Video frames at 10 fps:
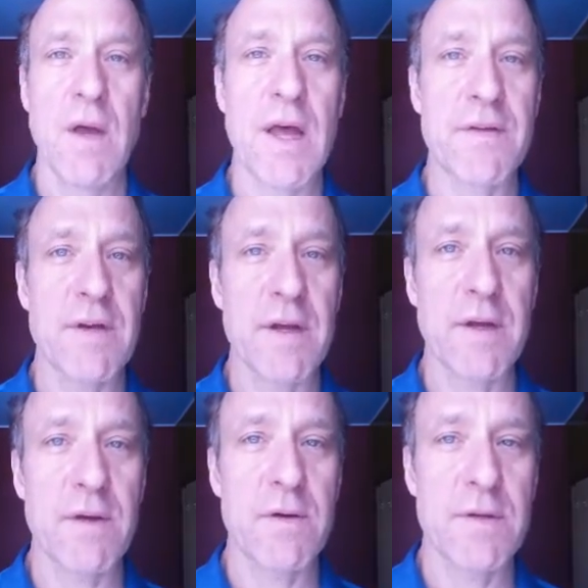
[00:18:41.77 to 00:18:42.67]

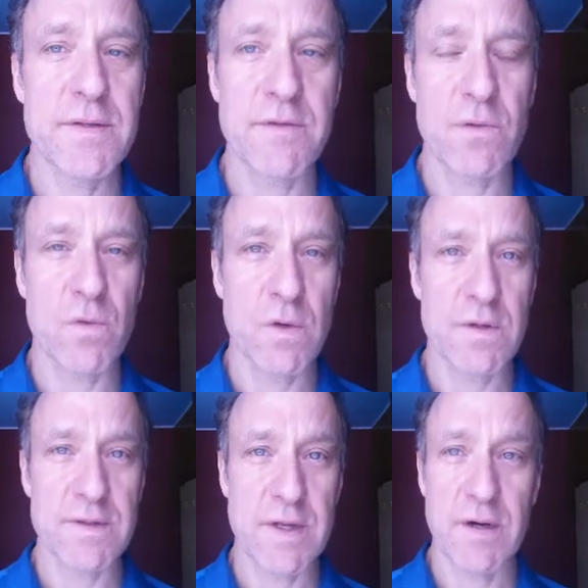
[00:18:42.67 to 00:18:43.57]
ethnic civil
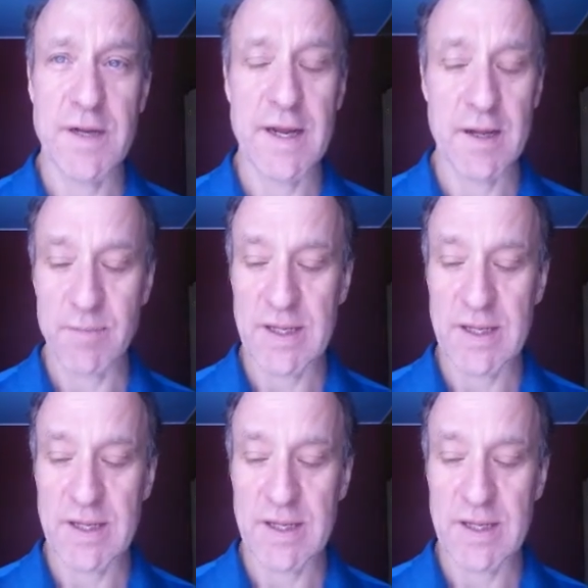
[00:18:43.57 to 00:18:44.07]
wars that are taking